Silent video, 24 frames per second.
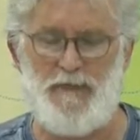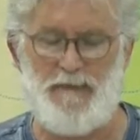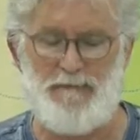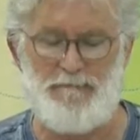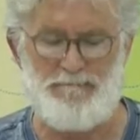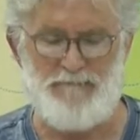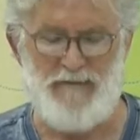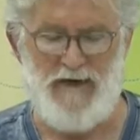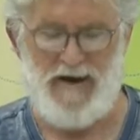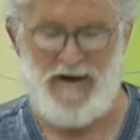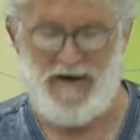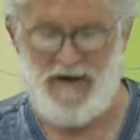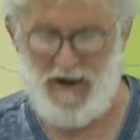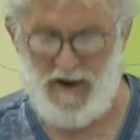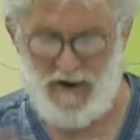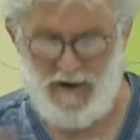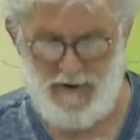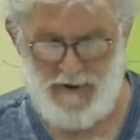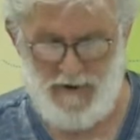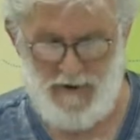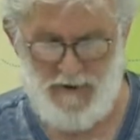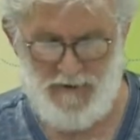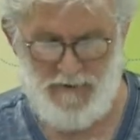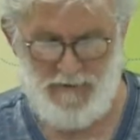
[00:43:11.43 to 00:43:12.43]
and not
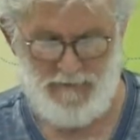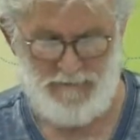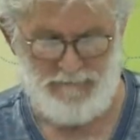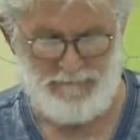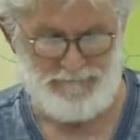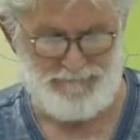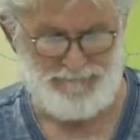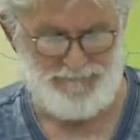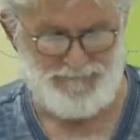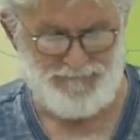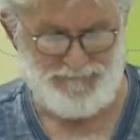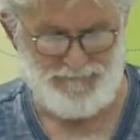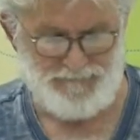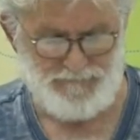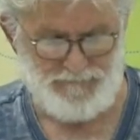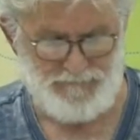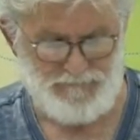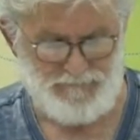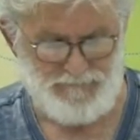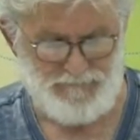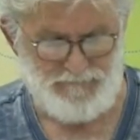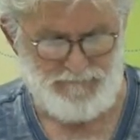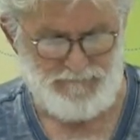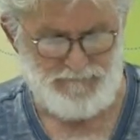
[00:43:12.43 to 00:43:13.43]
another.
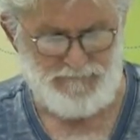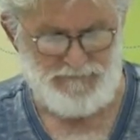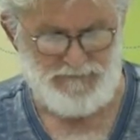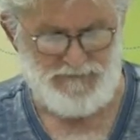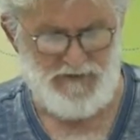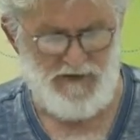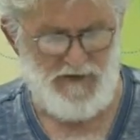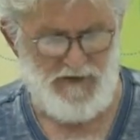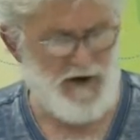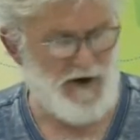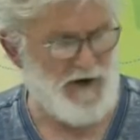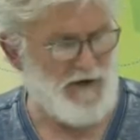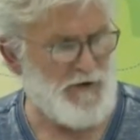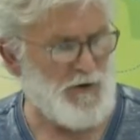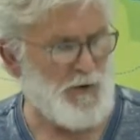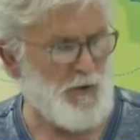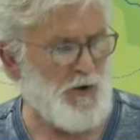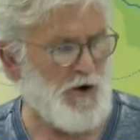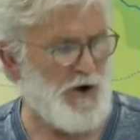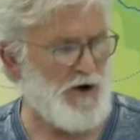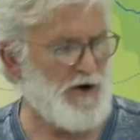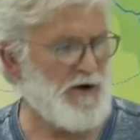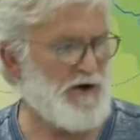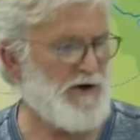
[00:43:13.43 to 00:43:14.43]
The other
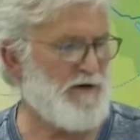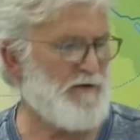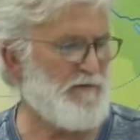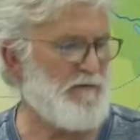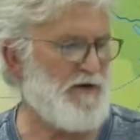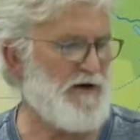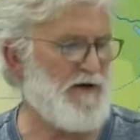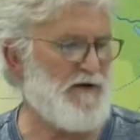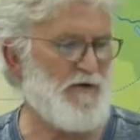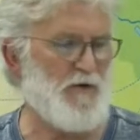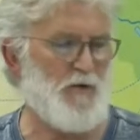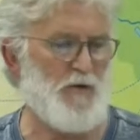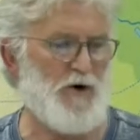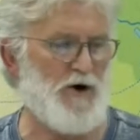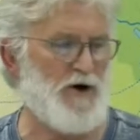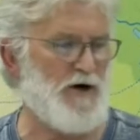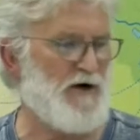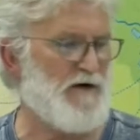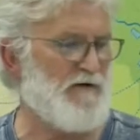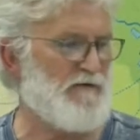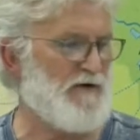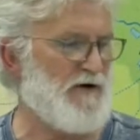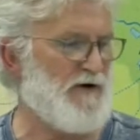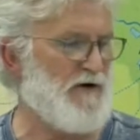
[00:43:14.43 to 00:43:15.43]
work can be the work
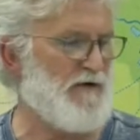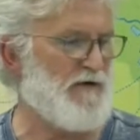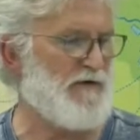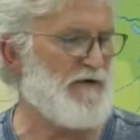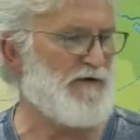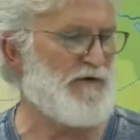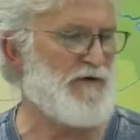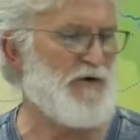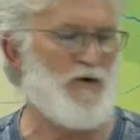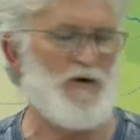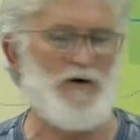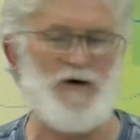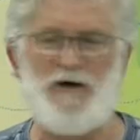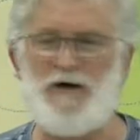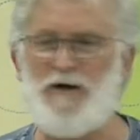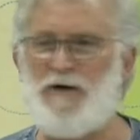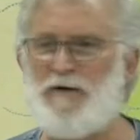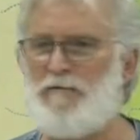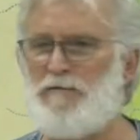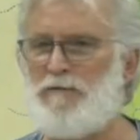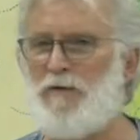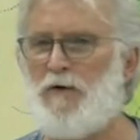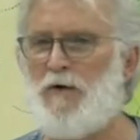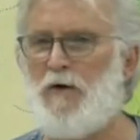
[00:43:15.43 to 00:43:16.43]
of a
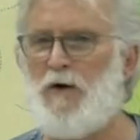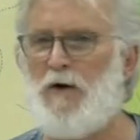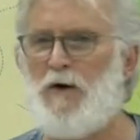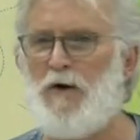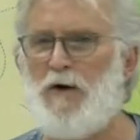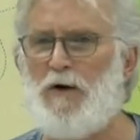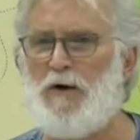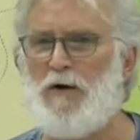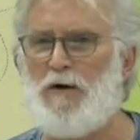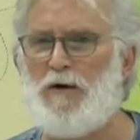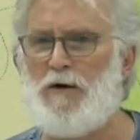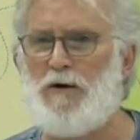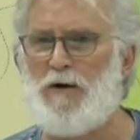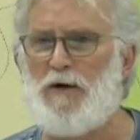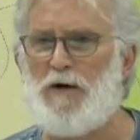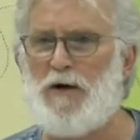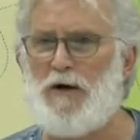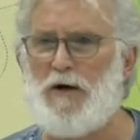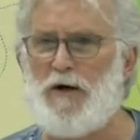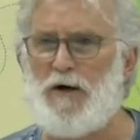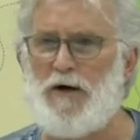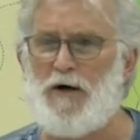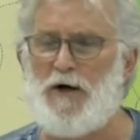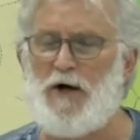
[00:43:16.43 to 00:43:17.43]
historian,
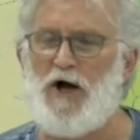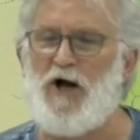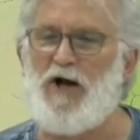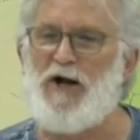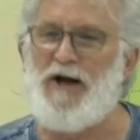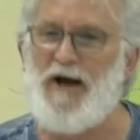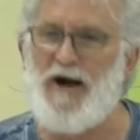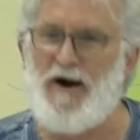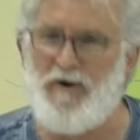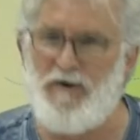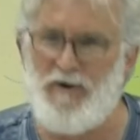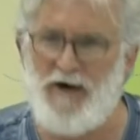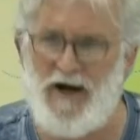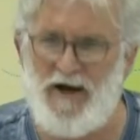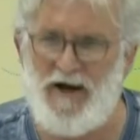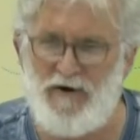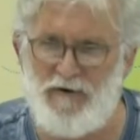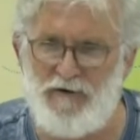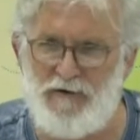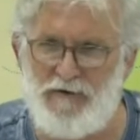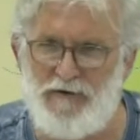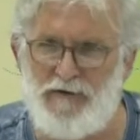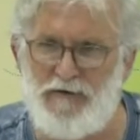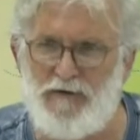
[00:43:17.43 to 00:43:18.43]
a
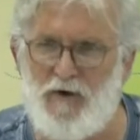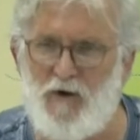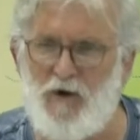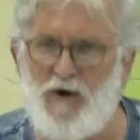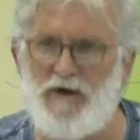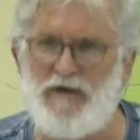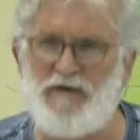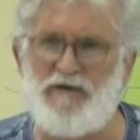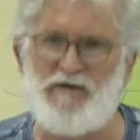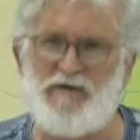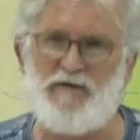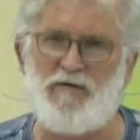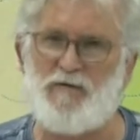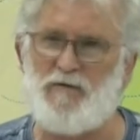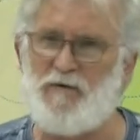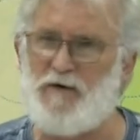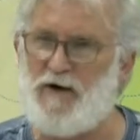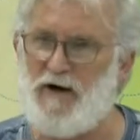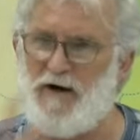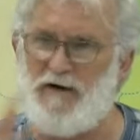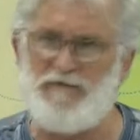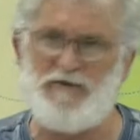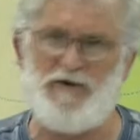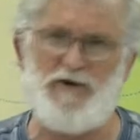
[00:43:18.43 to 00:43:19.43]
narrator's voice,
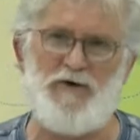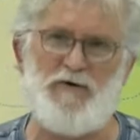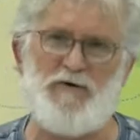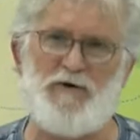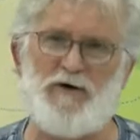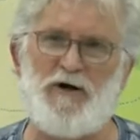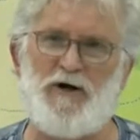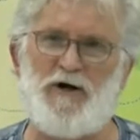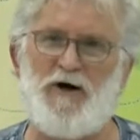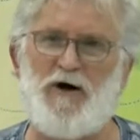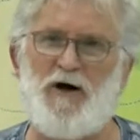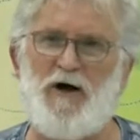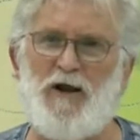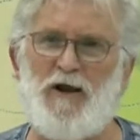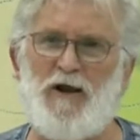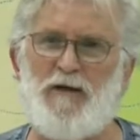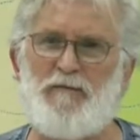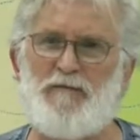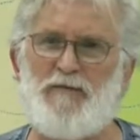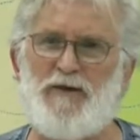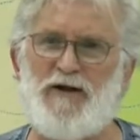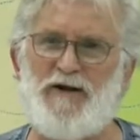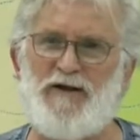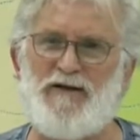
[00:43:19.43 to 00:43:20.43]
whatever you want to call it,
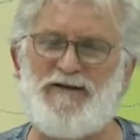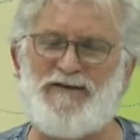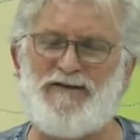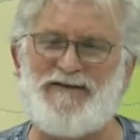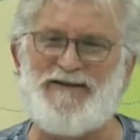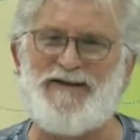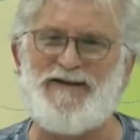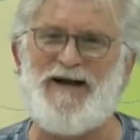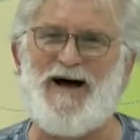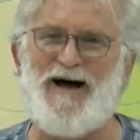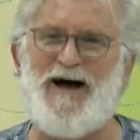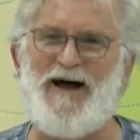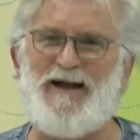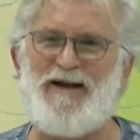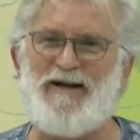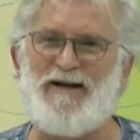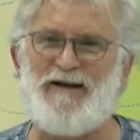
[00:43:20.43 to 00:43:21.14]
but it's not